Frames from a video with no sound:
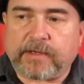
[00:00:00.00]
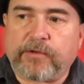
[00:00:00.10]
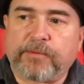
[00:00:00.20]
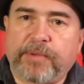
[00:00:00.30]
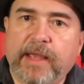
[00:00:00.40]
Now,
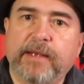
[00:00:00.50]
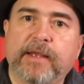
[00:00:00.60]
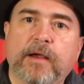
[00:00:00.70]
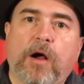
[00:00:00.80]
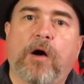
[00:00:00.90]

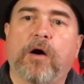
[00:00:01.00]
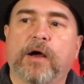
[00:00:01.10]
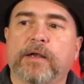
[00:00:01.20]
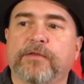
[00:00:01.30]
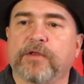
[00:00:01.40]
depending
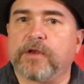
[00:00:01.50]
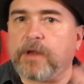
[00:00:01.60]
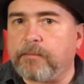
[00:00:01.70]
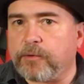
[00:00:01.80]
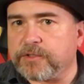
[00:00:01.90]
on the
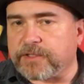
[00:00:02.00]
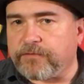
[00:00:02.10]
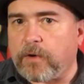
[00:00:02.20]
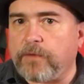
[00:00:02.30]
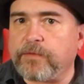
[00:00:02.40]
numbers
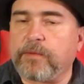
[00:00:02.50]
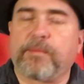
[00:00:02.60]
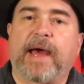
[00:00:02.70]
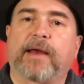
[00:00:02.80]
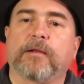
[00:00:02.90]
involved in the
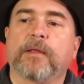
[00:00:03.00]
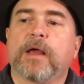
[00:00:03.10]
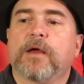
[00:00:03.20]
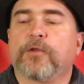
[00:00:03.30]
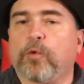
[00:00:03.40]
battle,
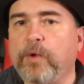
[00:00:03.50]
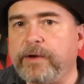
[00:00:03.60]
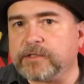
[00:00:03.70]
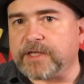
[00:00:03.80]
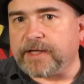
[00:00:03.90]
the
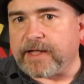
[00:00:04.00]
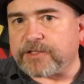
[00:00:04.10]
winner's going to get